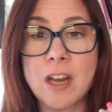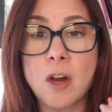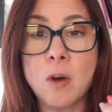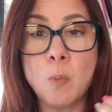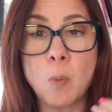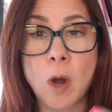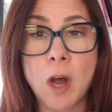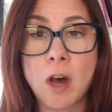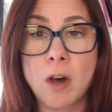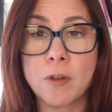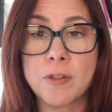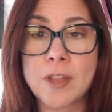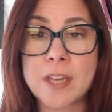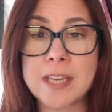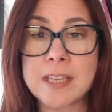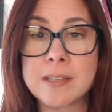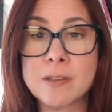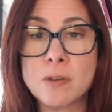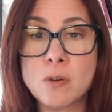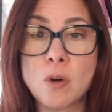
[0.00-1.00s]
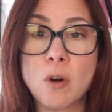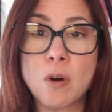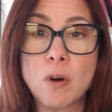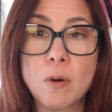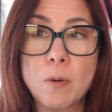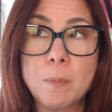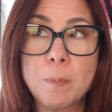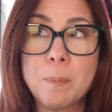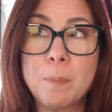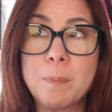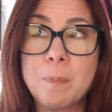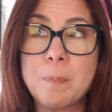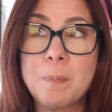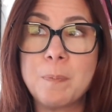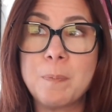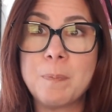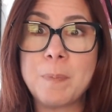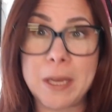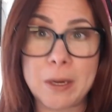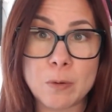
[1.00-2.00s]
a world that is not
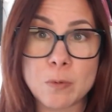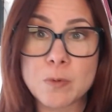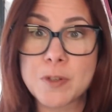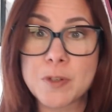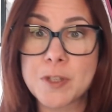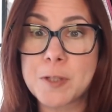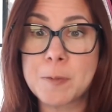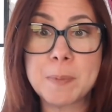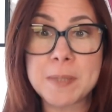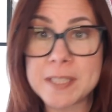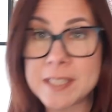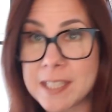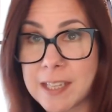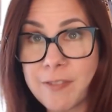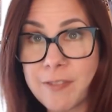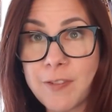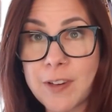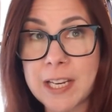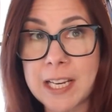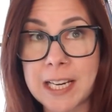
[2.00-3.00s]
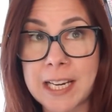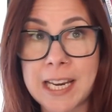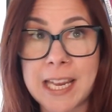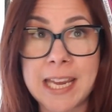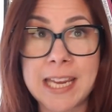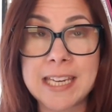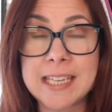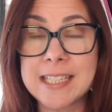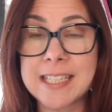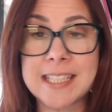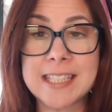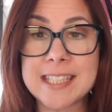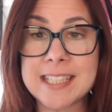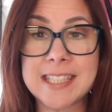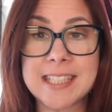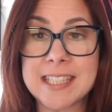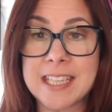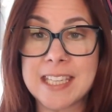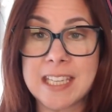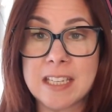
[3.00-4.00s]
built specifically
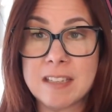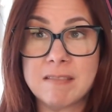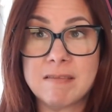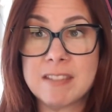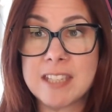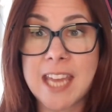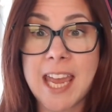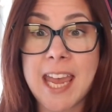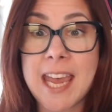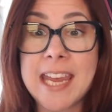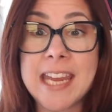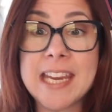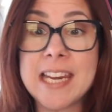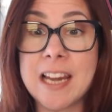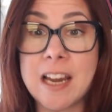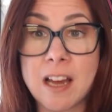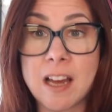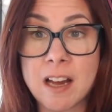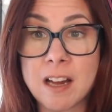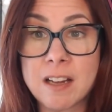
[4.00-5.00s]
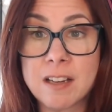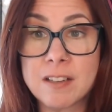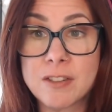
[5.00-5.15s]
to tailor